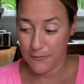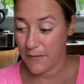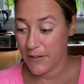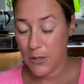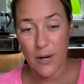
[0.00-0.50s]
you have
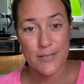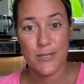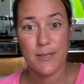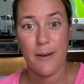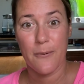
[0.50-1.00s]
any
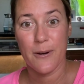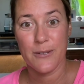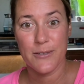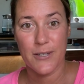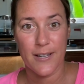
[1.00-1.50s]
questions about what you
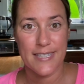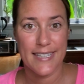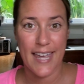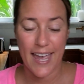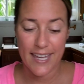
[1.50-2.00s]
saw
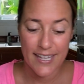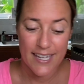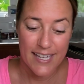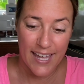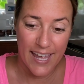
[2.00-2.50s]
today.
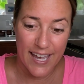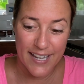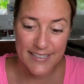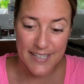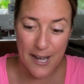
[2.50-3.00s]

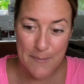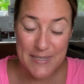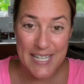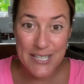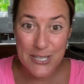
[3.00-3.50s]
And
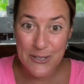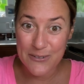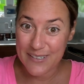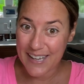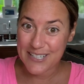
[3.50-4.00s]
stay
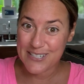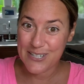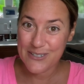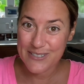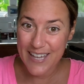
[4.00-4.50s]
tuned next
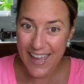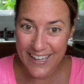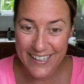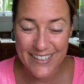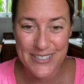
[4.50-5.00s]

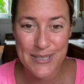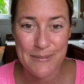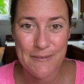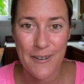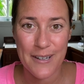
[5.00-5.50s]
Tuesday. There's going to
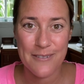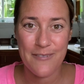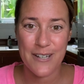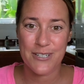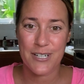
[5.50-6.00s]
be fun
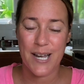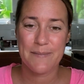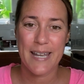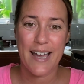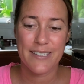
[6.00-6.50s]
adventure
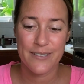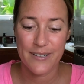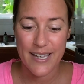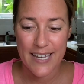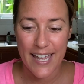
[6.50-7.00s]
coming at you.
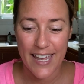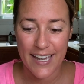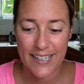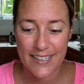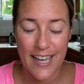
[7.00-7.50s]

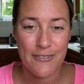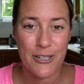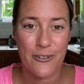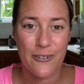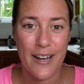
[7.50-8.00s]
And have a
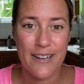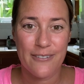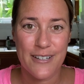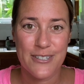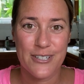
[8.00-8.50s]
great
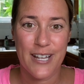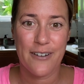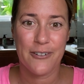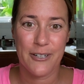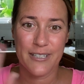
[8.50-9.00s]
rest of your day,
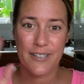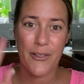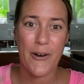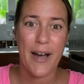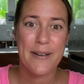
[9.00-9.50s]
everyone.
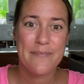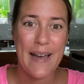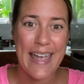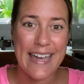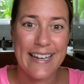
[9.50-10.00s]
Aloha.
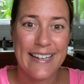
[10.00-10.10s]
Bye.